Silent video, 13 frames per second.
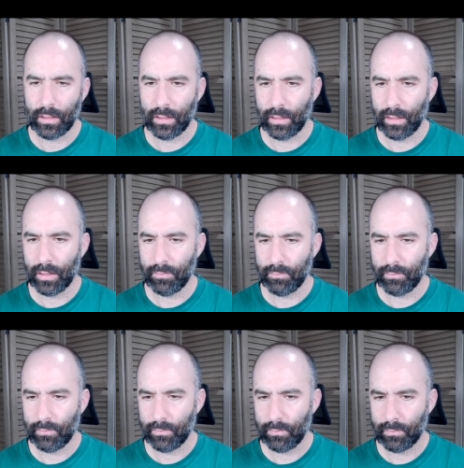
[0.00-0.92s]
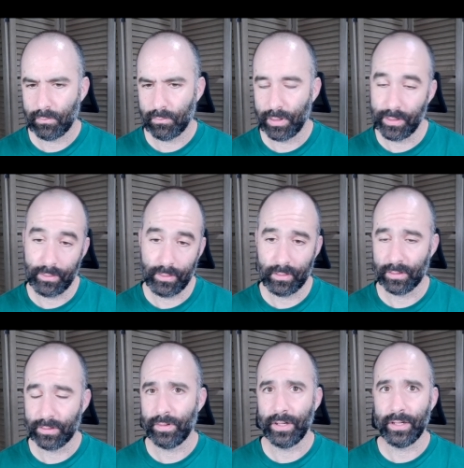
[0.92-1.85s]
but this
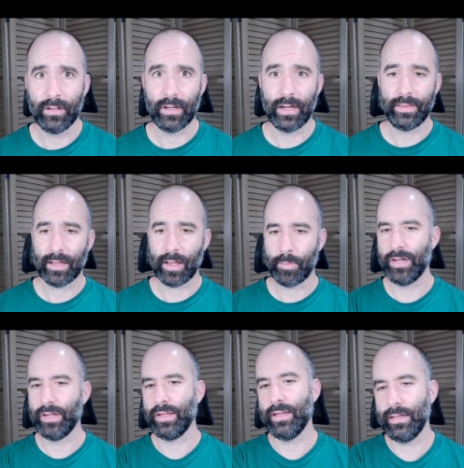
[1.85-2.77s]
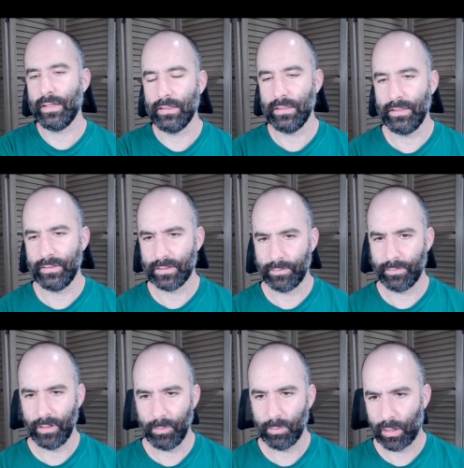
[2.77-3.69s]
looks very good. I think I'm going to get at least a
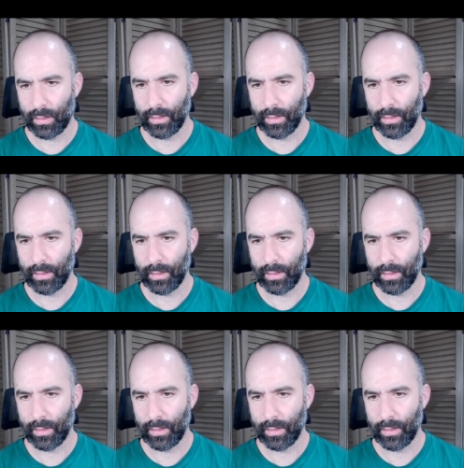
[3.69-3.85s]
free pawn.